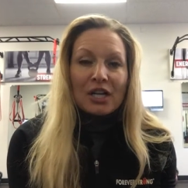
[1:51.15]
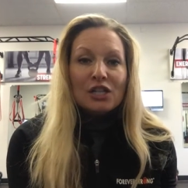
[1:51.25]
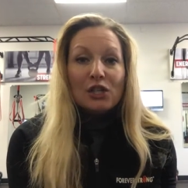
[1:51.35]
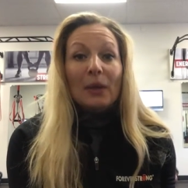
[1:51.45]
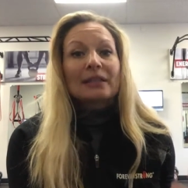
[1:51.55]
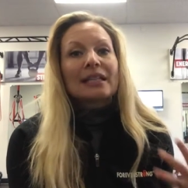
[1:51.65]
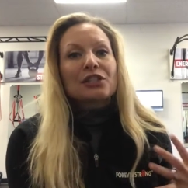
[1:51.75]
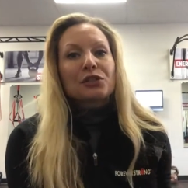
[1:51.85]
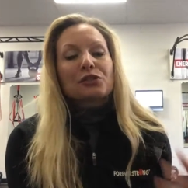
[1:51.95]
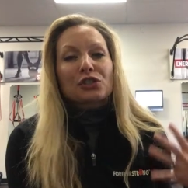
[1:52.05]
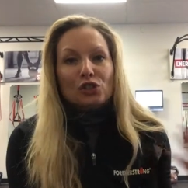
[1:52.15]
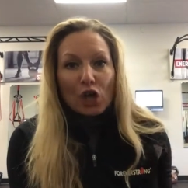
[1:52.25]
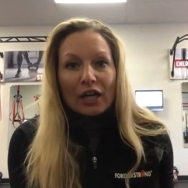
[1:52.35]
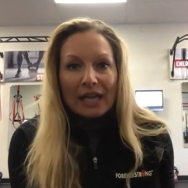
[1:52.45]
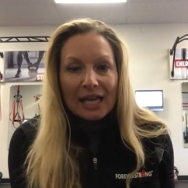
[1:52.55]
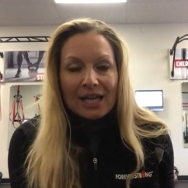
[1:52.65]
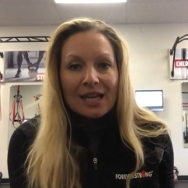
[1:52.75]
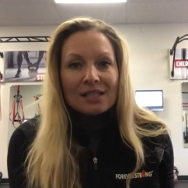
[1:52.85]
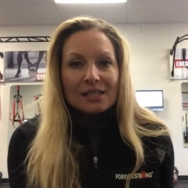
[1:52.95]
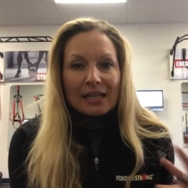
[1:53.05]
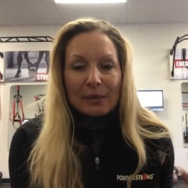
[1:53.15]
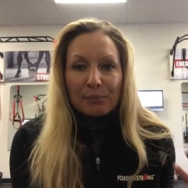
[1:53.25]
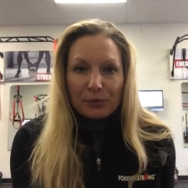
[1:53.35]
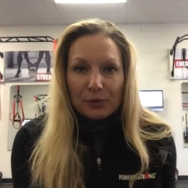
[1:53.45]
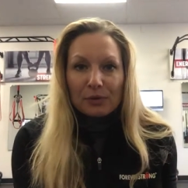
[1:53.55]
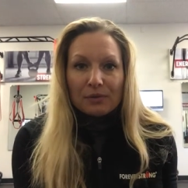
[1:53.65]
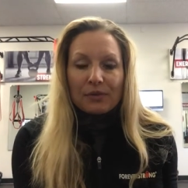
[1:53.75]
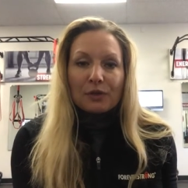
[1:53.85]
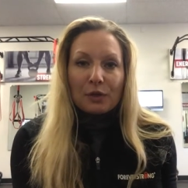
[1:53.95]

So at least you're starting to improve